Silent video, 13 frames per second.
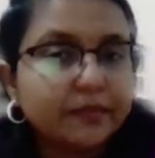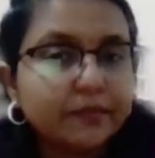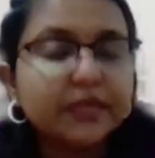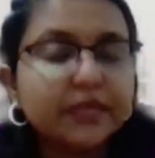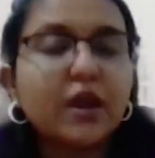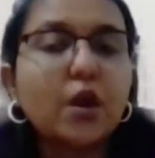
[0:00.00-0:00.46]

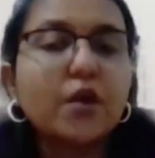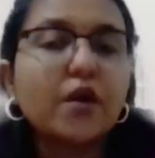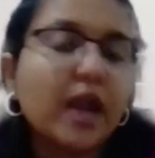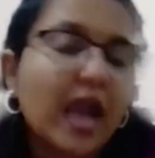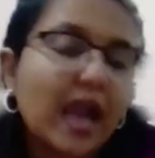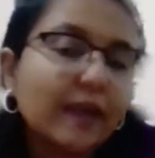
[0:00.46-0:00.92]
but
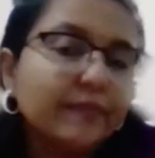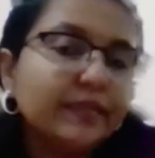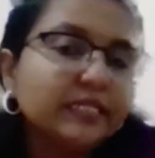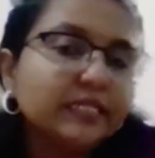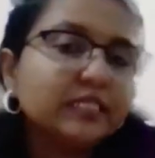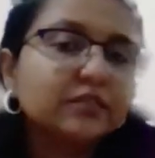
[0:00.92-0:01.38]

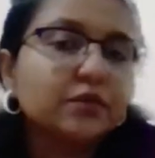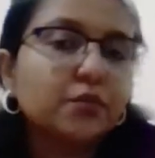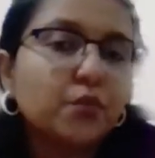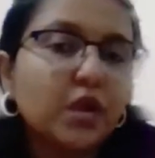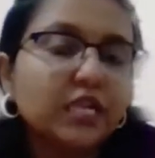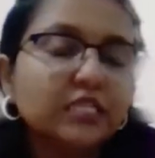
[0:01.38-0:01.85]
habits,
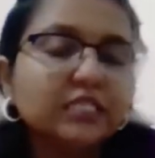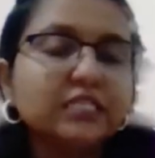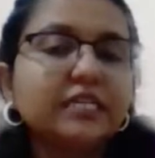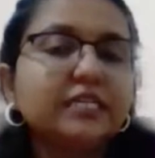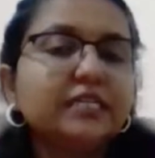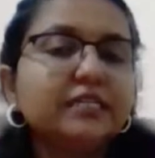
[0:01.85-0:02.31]
once
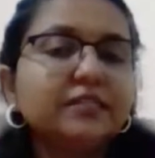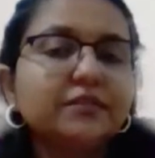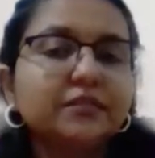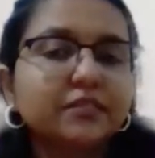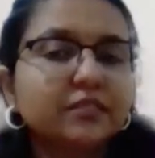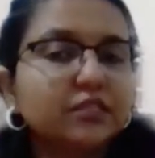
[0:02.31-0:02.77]
it
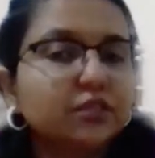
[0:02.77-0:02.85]
is,